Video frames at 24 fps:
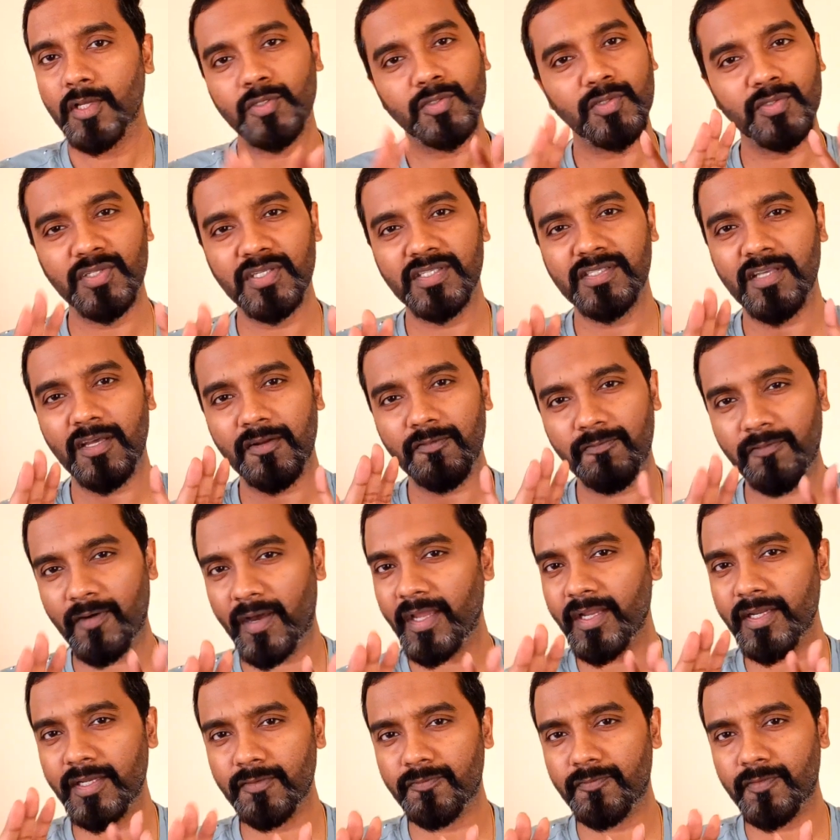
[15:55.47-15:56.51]
So these are
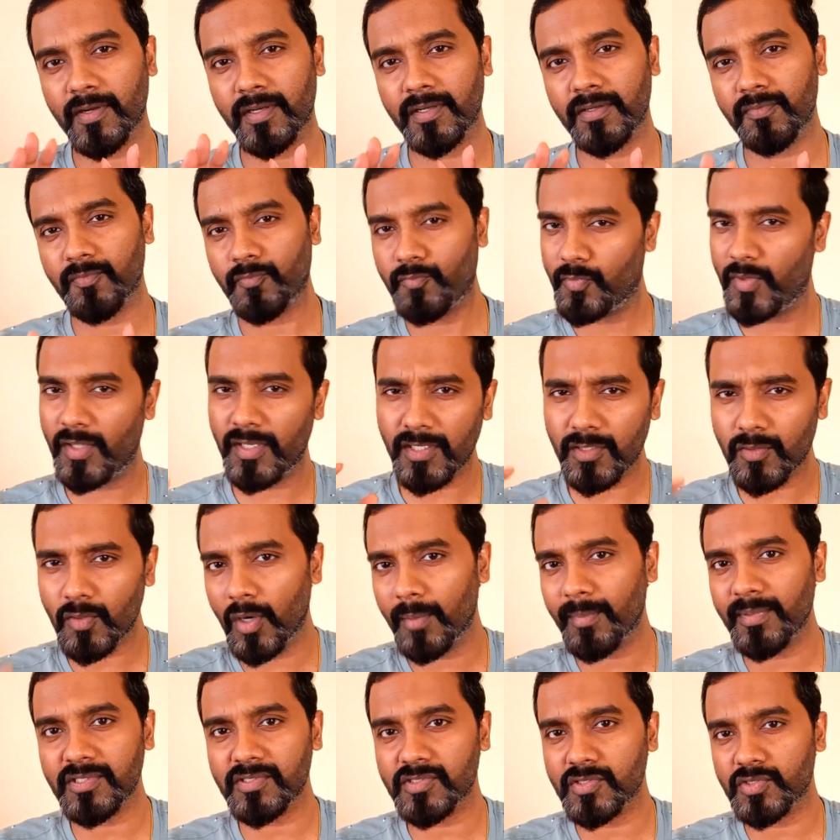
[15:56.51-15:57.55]
five different very
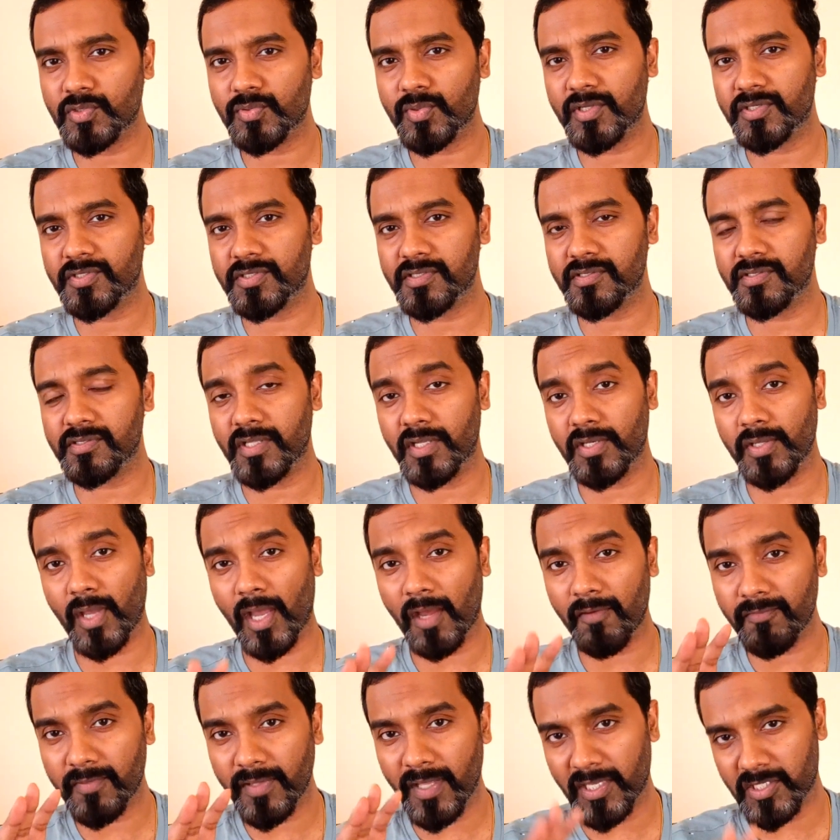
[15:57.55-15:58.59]
common situations that you
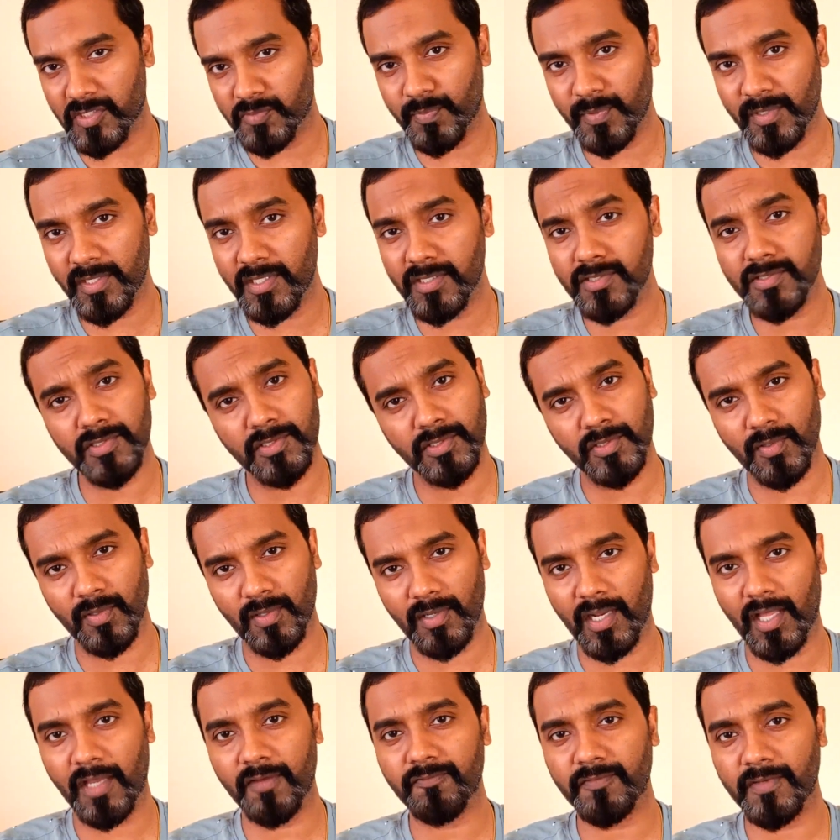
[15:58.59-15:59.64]
have to experience in
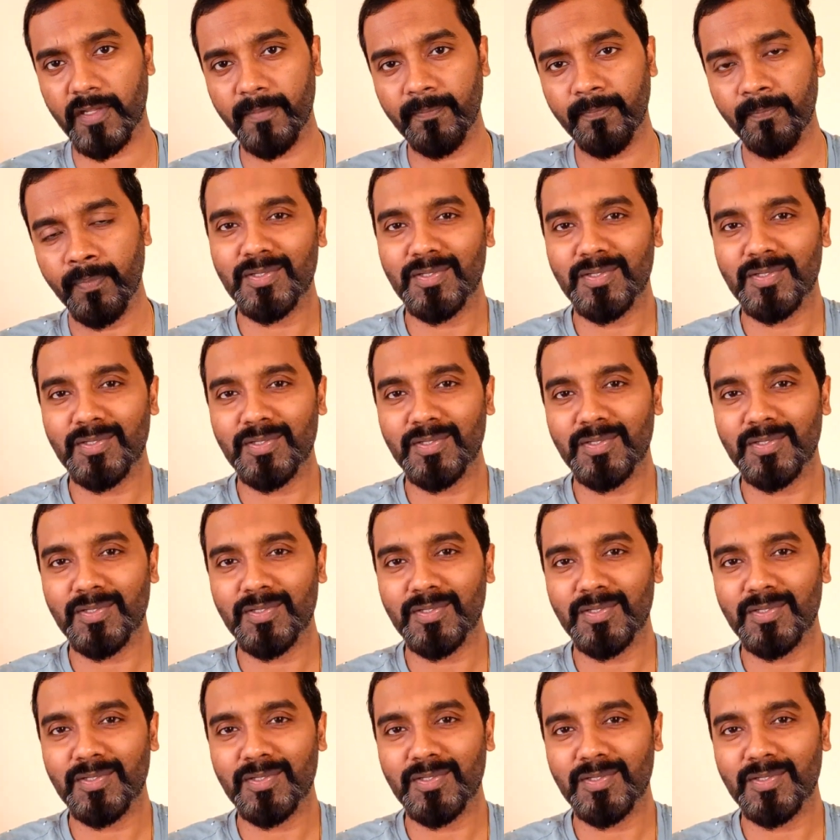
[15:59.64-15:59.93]
your lifetime.